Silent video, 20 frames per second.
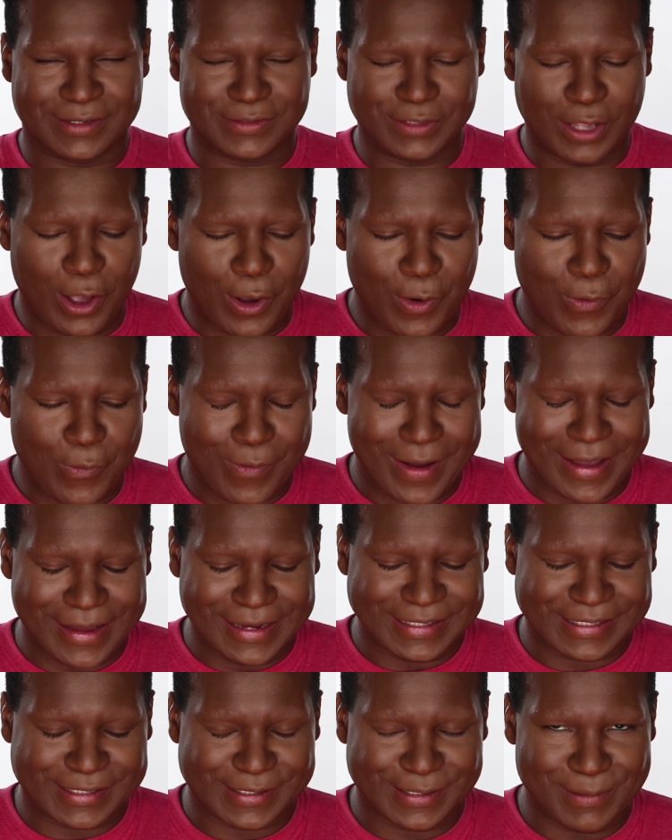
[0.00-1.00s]
There's
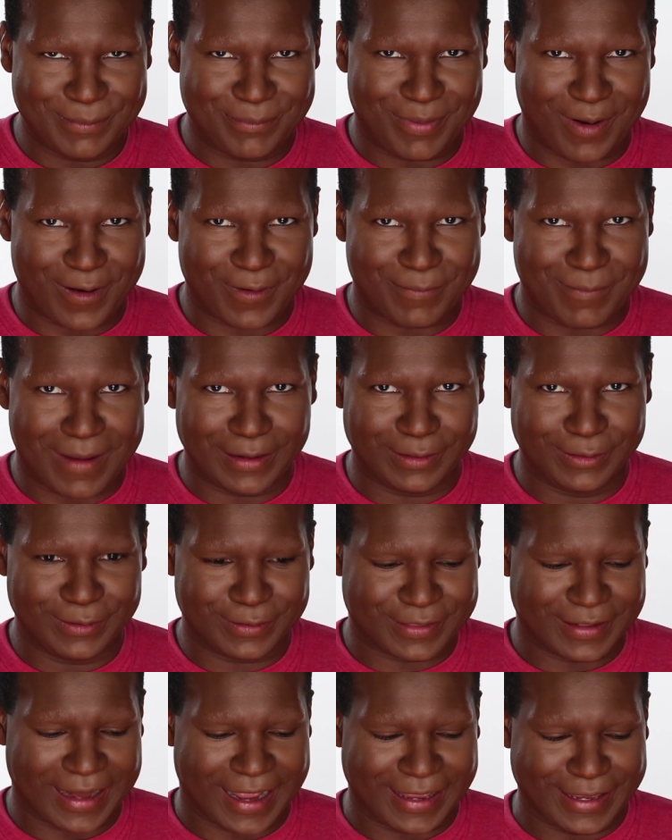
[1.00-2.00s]
always some part of my
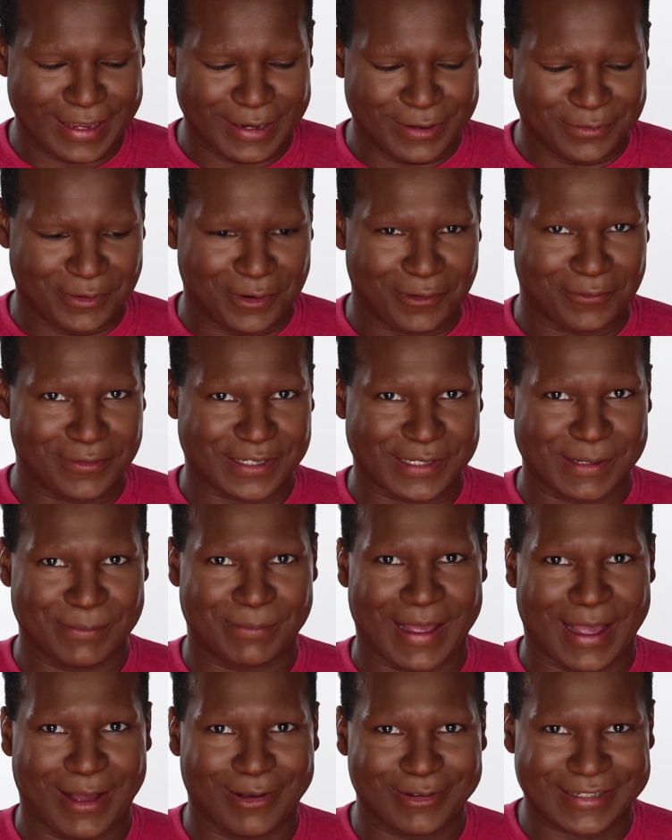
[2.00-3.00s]
look that I get nervous
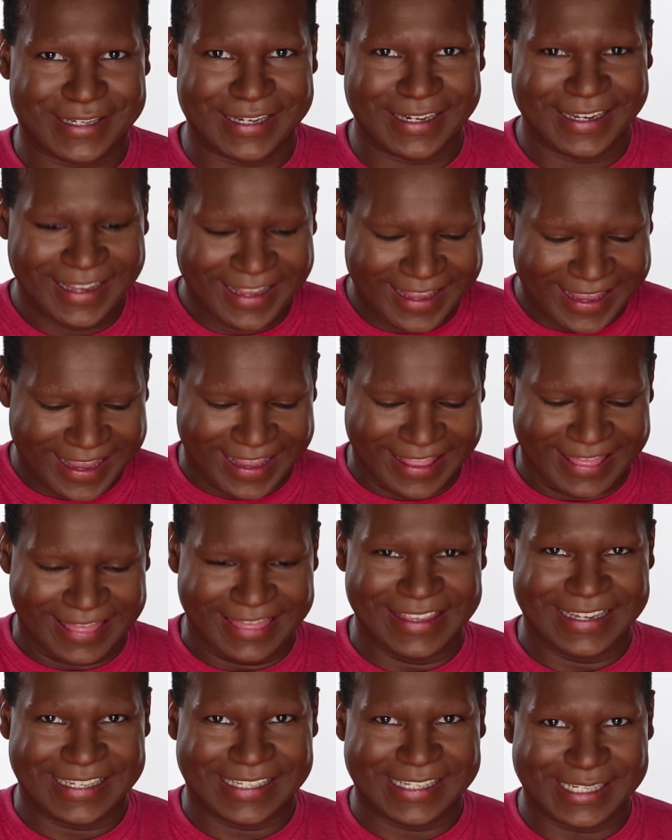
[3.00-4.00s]
about.
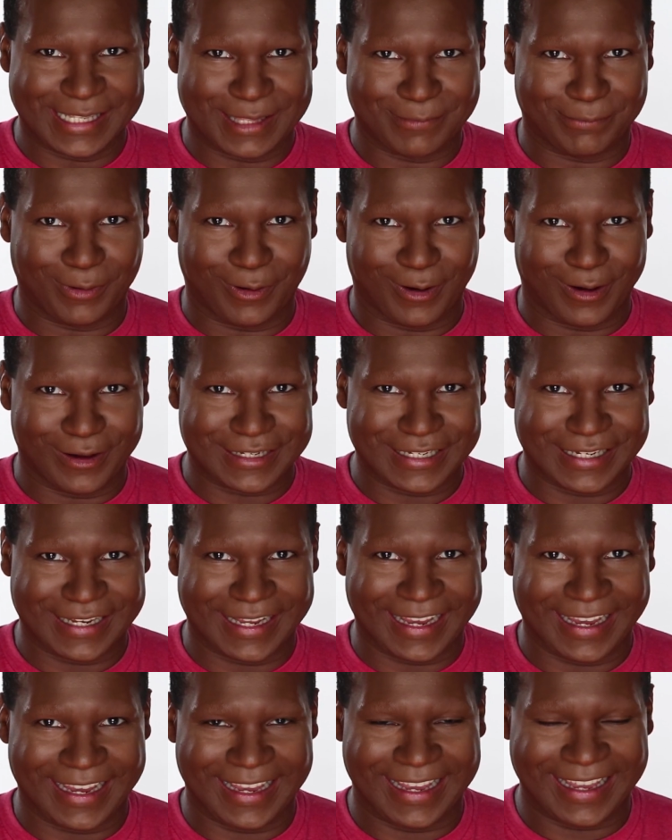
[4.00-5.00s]
And this is the part
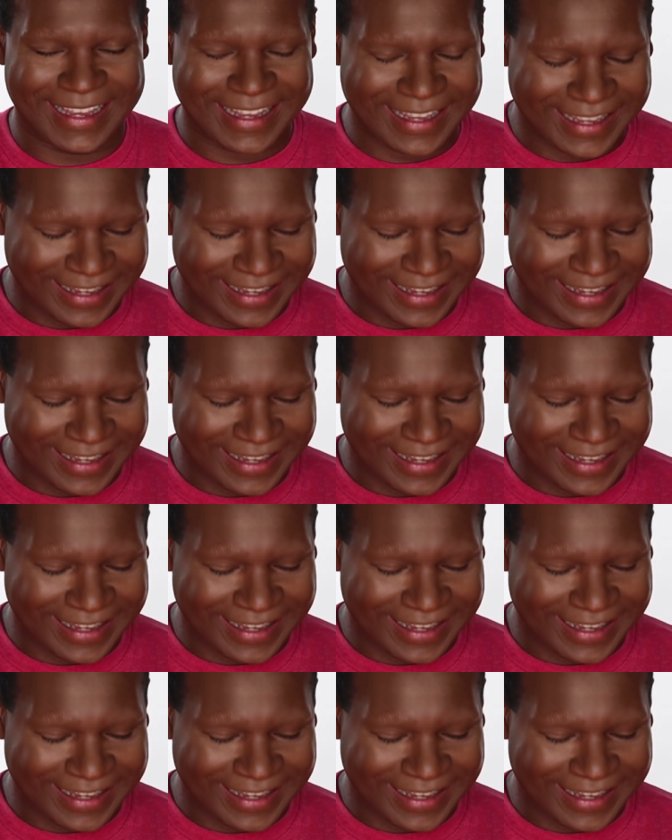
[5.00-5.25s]
today.